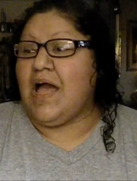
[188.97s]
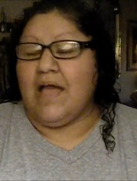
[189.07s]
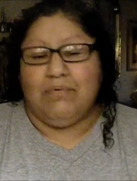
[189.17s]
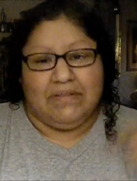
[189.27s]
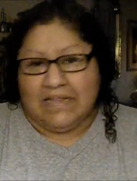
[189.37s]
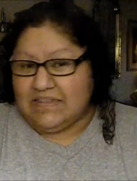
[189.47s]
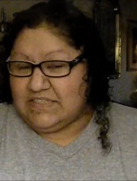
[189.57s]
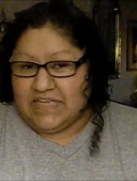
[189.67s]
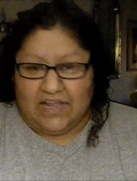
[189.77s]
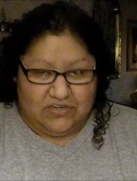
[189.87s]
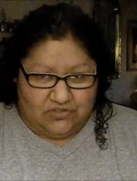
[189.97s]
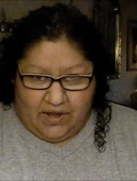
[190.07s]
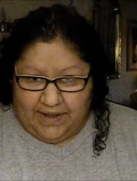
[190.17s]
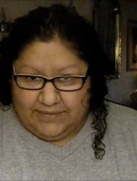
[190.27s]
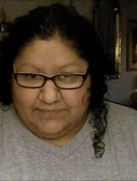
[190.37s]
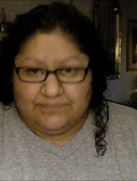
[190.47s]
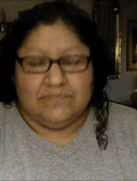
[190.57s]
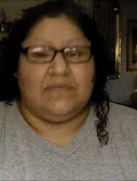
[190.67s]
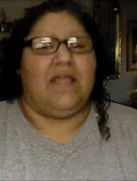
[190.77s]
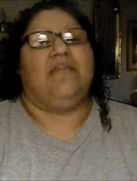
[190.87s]
I will let this air dry,
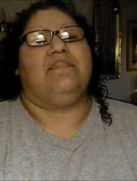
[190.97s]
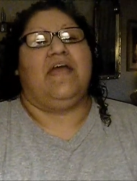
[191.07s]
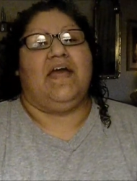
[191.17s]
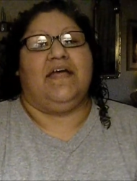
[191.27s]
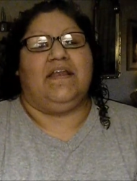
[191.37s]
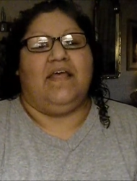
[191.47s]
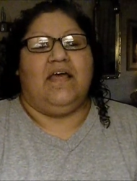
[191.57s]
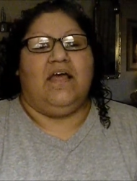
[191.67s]
and then